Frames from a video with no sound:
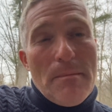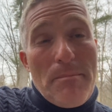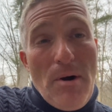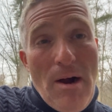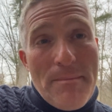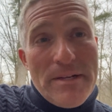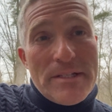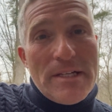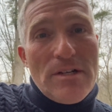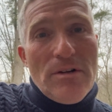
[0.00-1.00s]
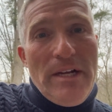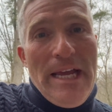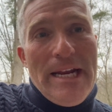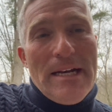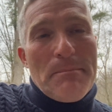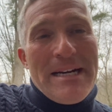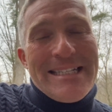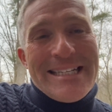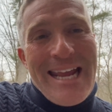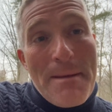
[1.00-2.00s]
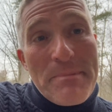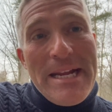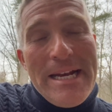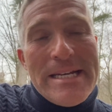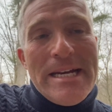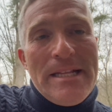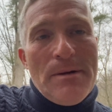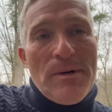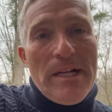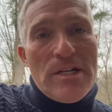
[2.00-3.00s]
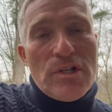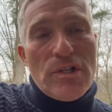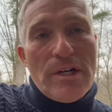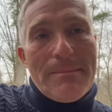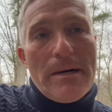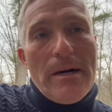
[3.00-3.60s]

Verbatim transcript: promise that you'll get it, but it's kept hidden in the relationship.